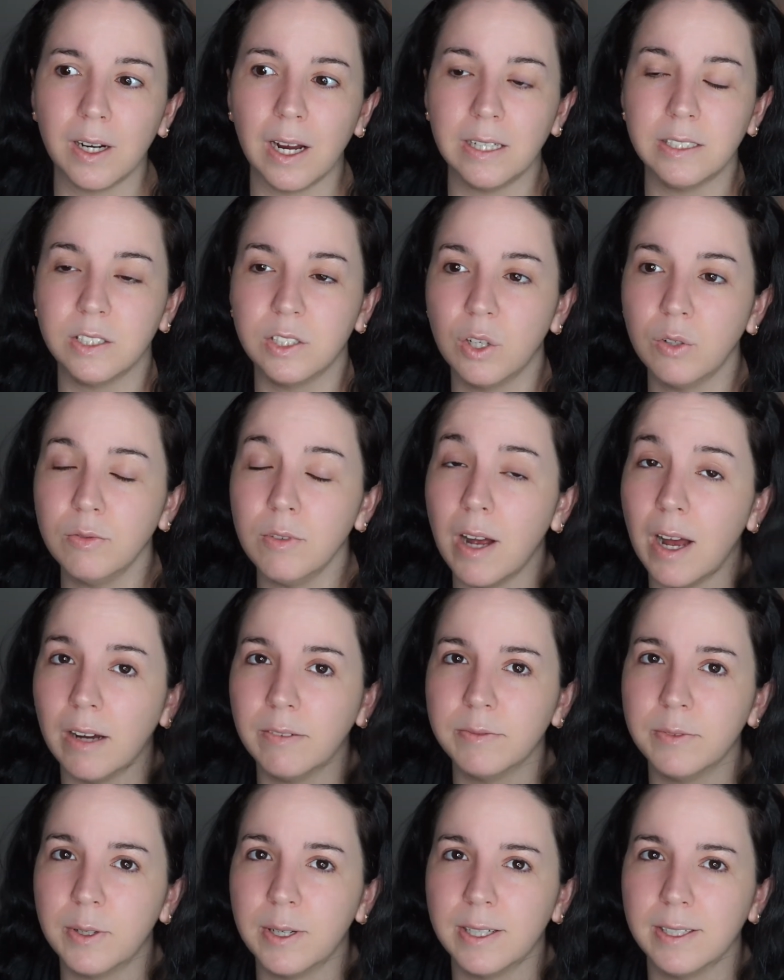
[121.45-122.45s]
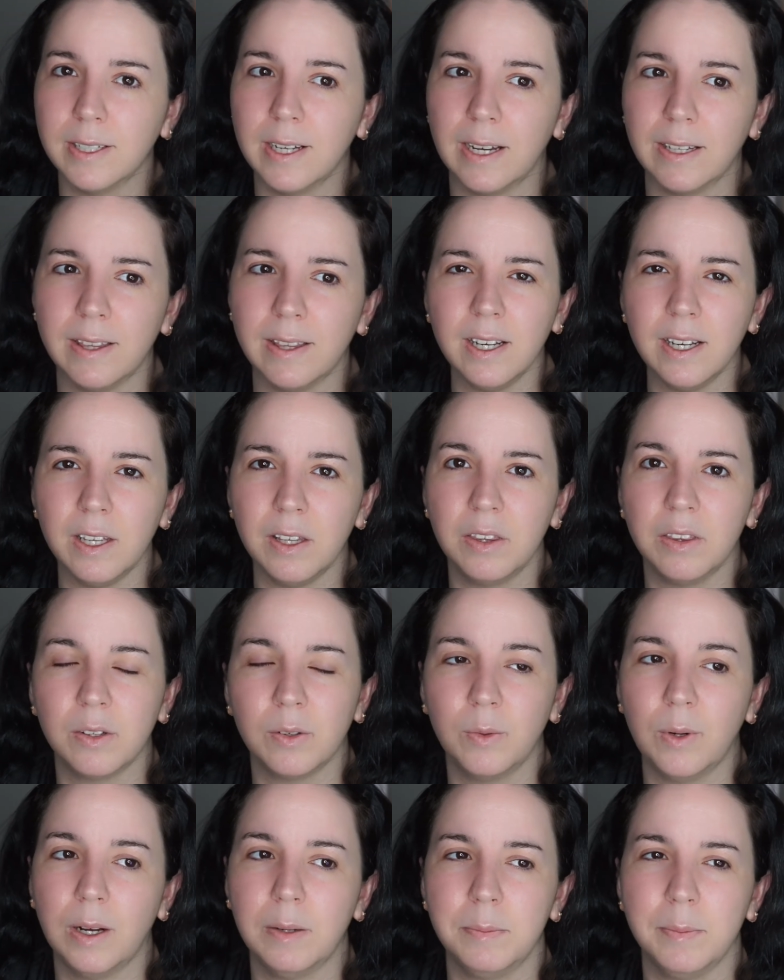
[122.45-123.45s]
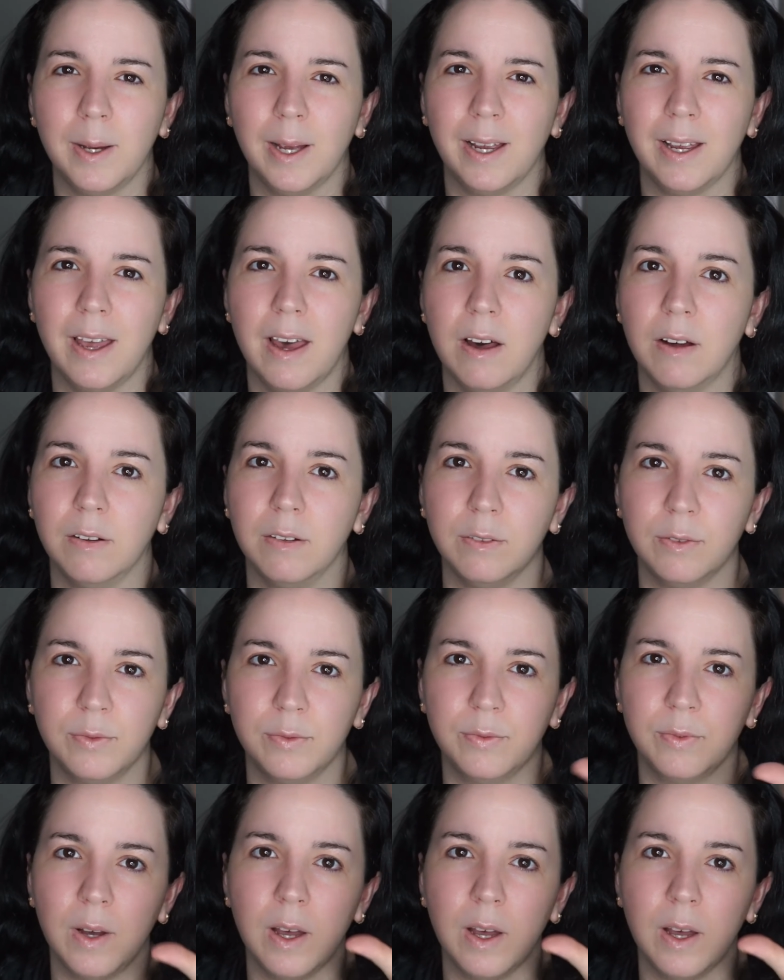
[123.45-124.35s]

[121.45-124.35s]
I don't have one. I I threw out my e.l.f.